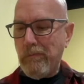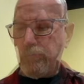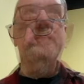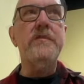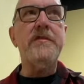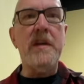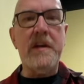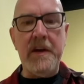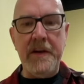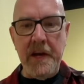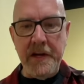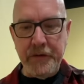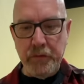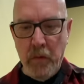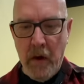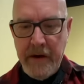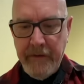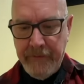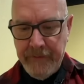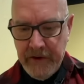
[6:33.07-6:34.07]
It's like a nice
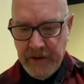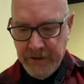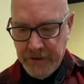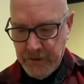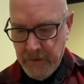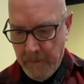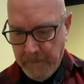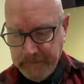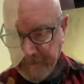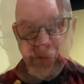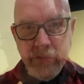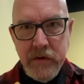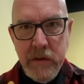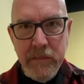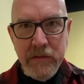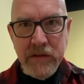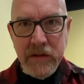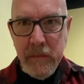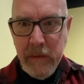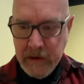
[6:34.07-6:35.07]
white fish. Shrimp
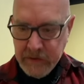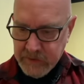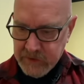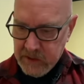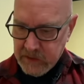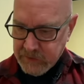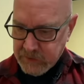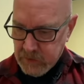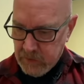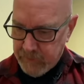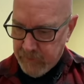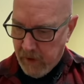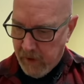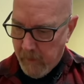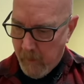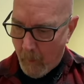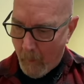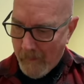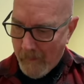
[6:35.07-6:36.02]
is the best thing so far.